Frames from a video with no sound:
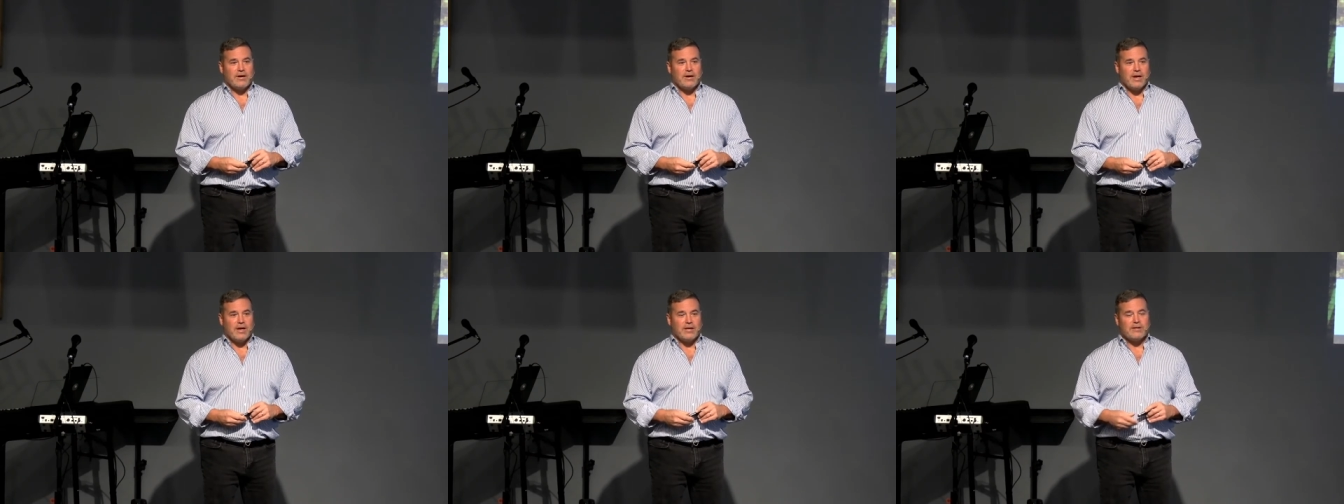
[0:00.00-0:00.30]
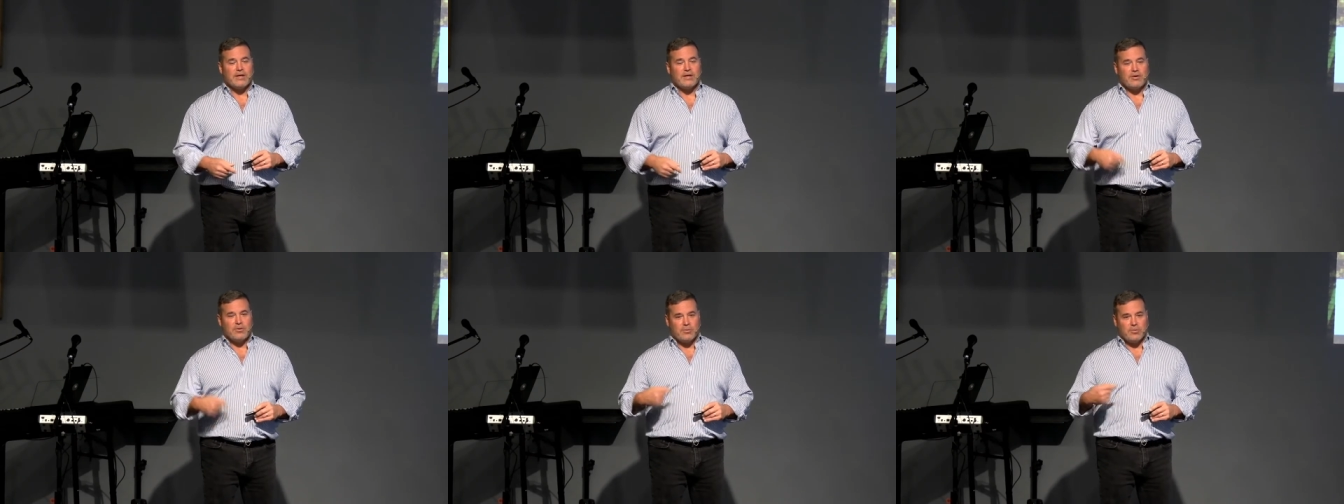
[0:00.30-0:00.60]
Not
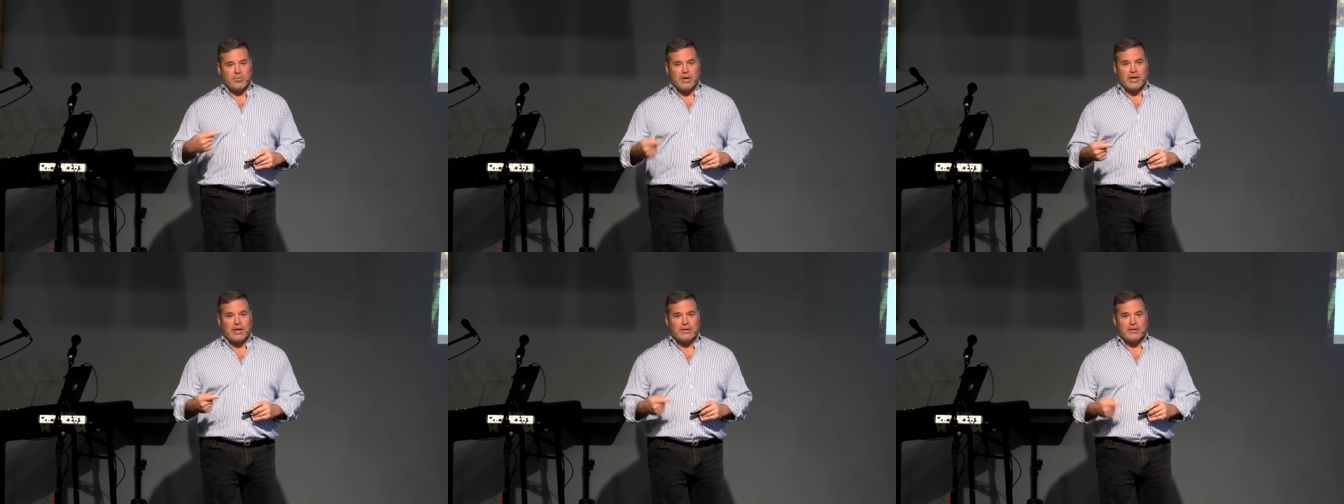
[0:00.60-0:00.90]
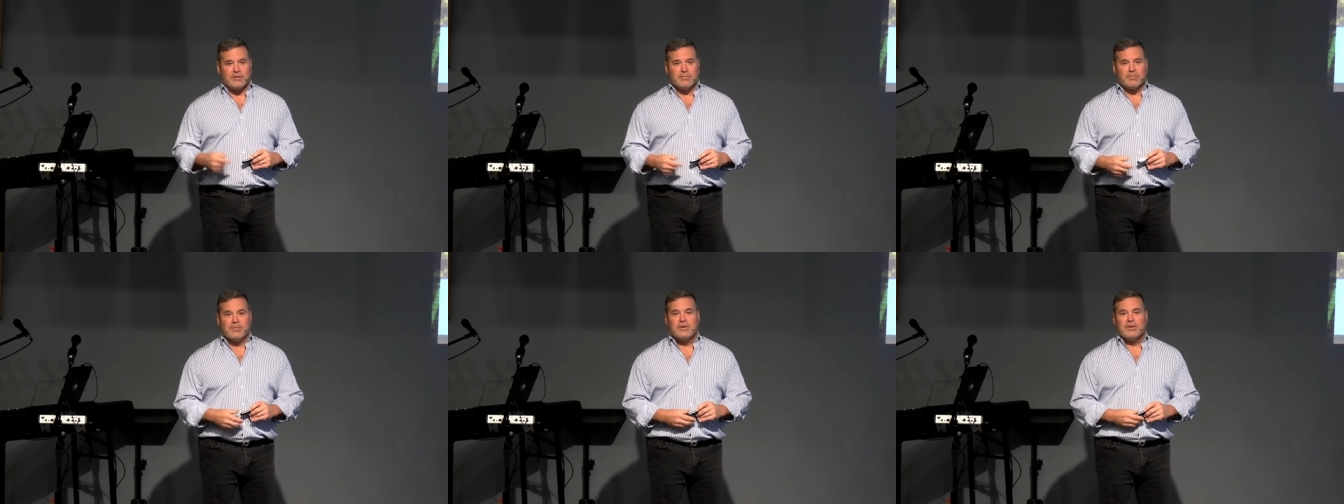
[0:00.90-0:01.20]
that you break
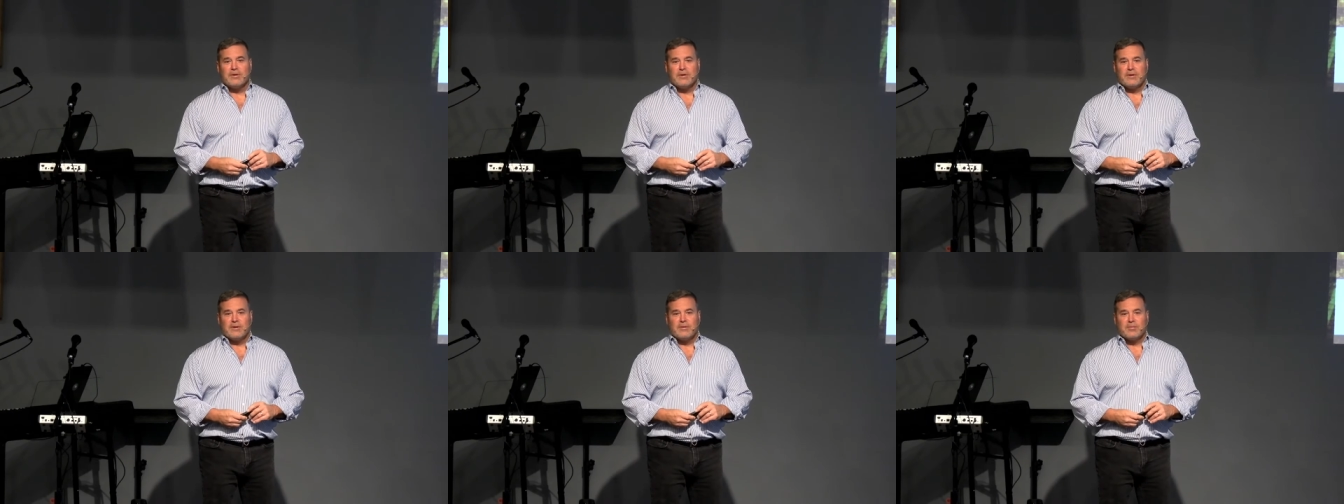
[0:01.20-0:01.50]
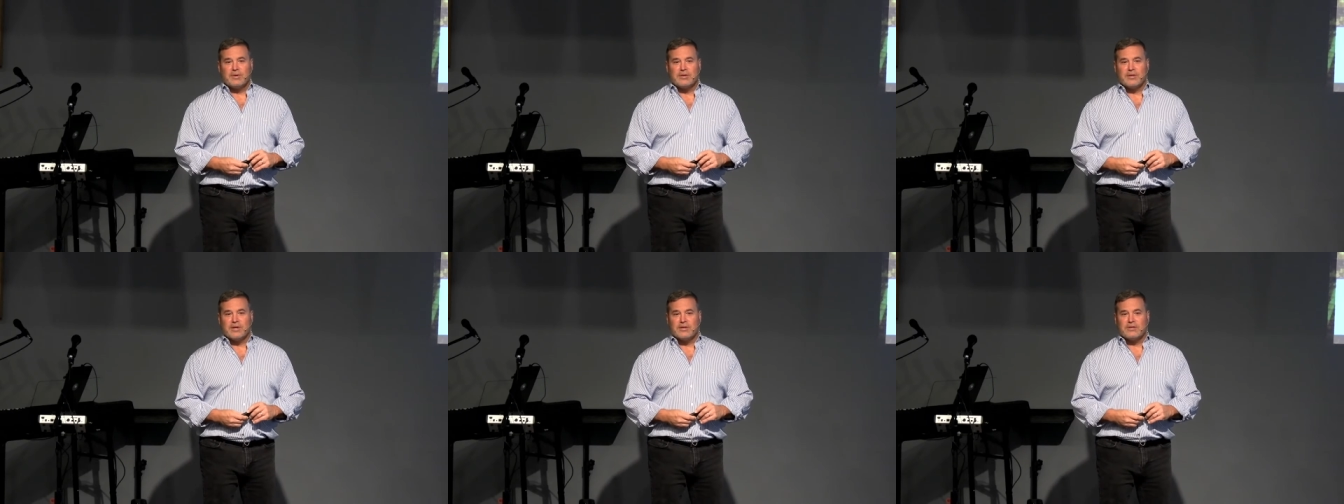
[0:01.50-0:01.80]
them,
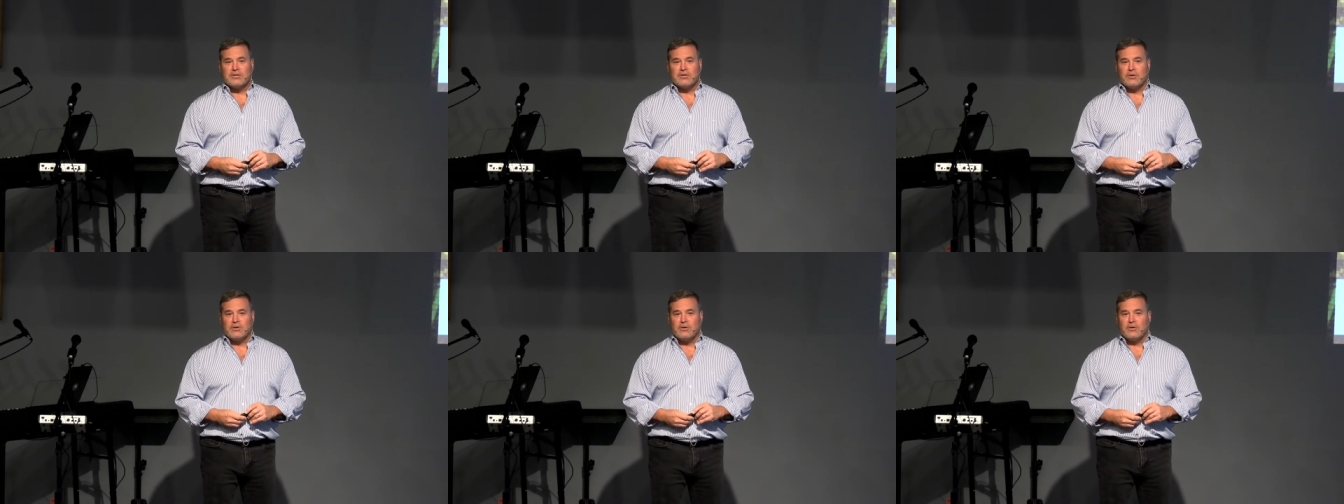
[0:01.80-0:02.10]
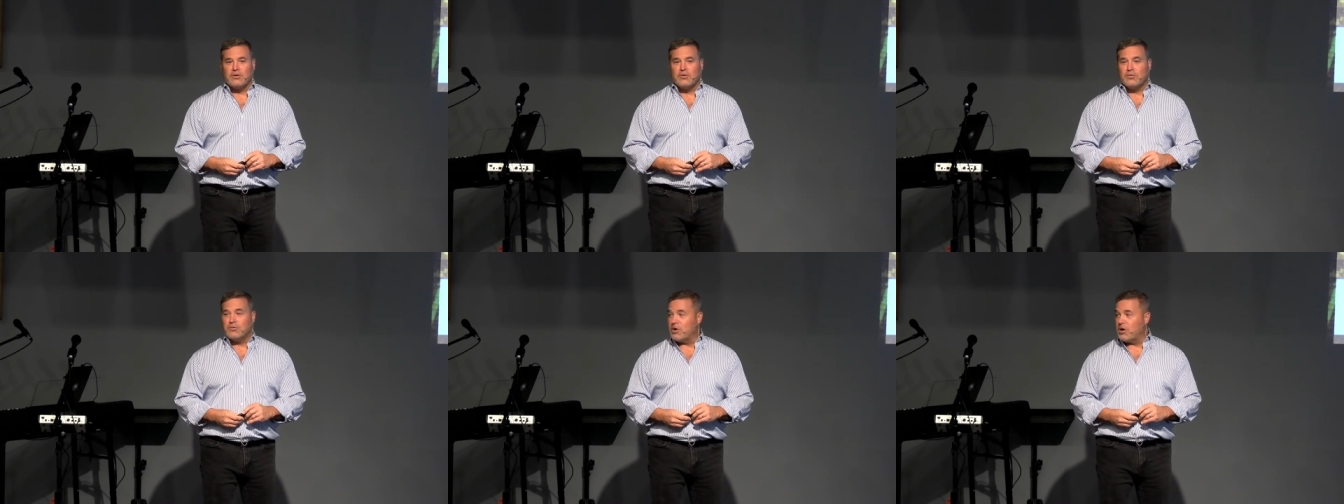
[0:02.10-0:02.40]
but that's so that
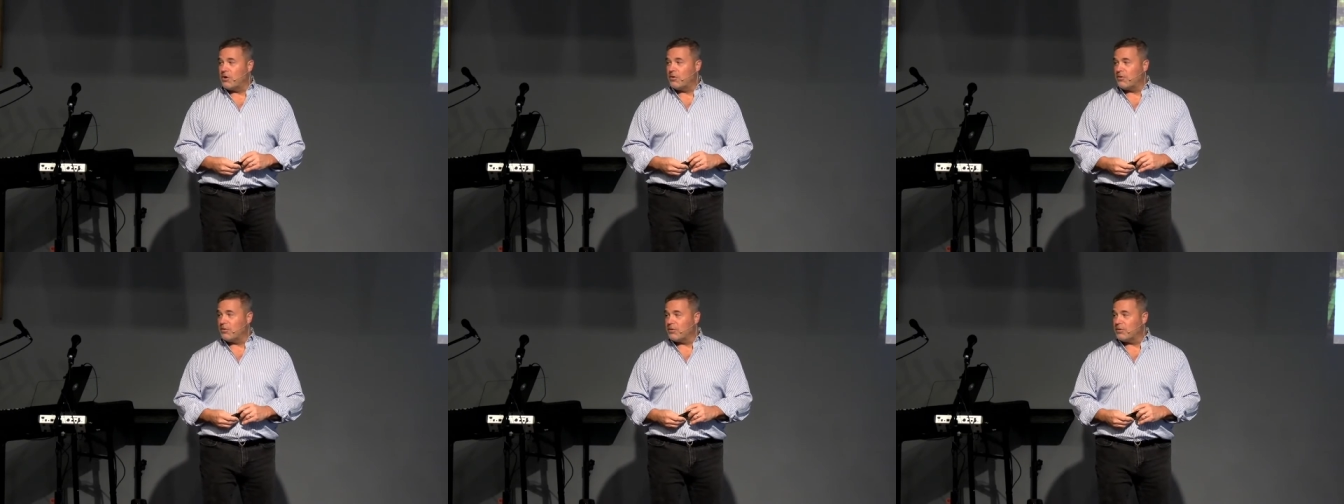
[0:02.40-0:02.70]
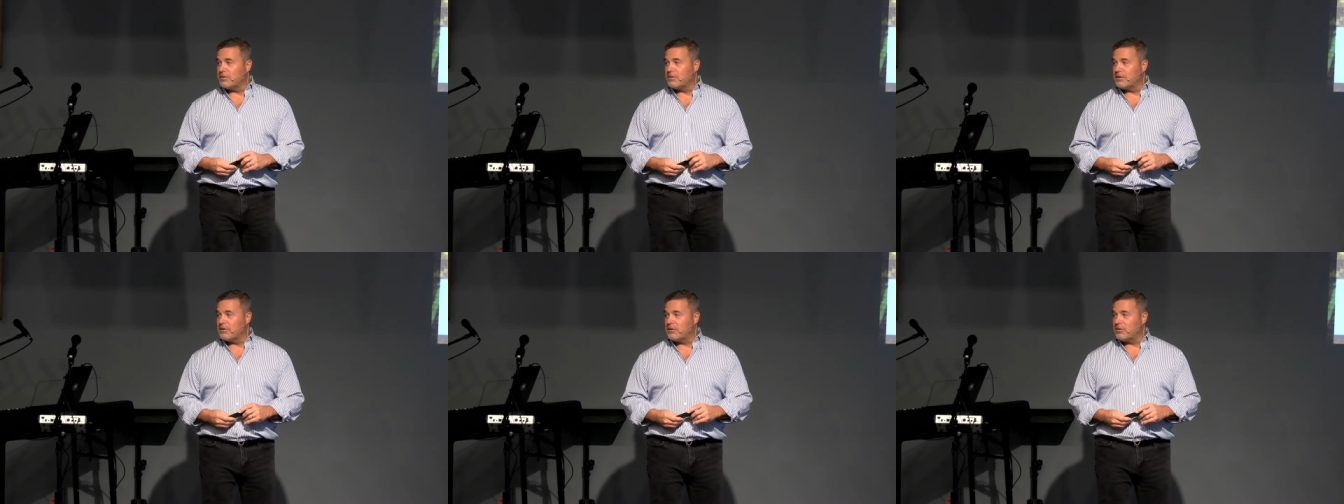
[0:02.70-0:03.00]
you know
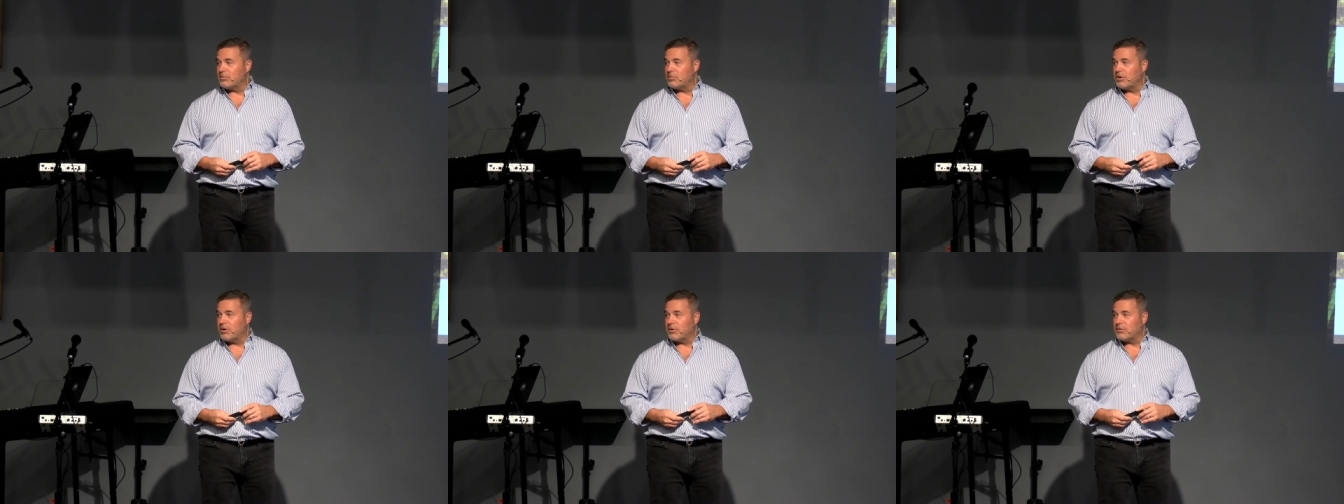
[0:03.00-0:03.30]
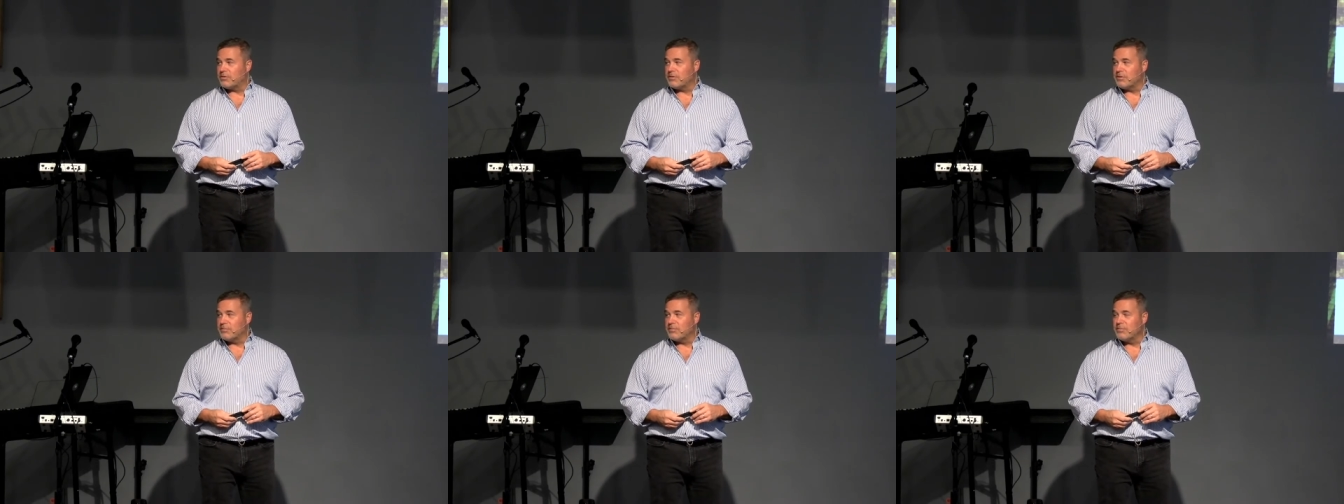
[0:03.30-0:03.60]
that you
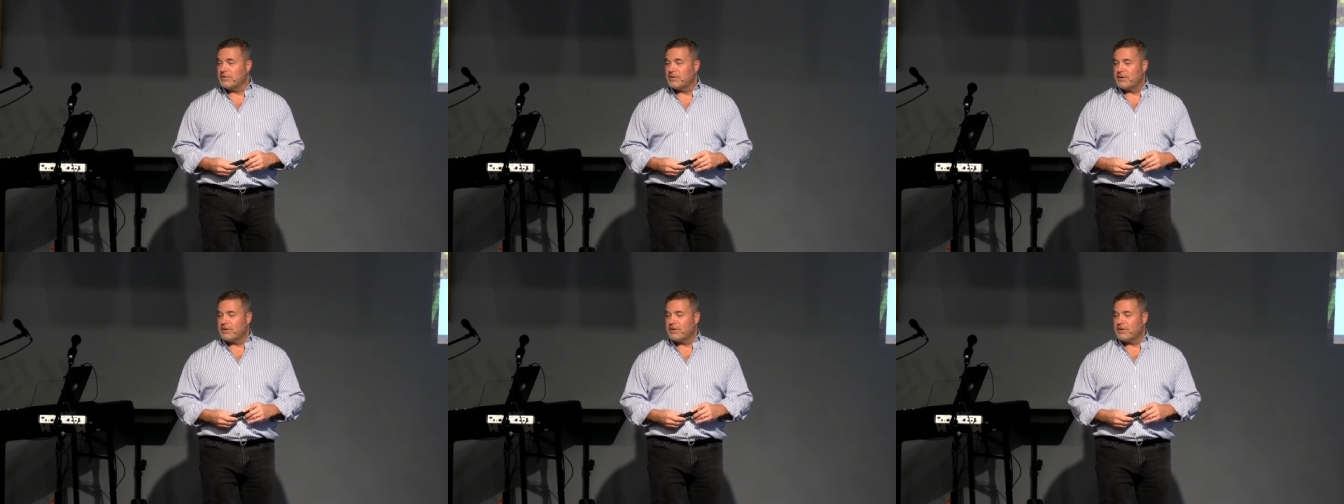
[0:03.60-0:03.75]
broke them.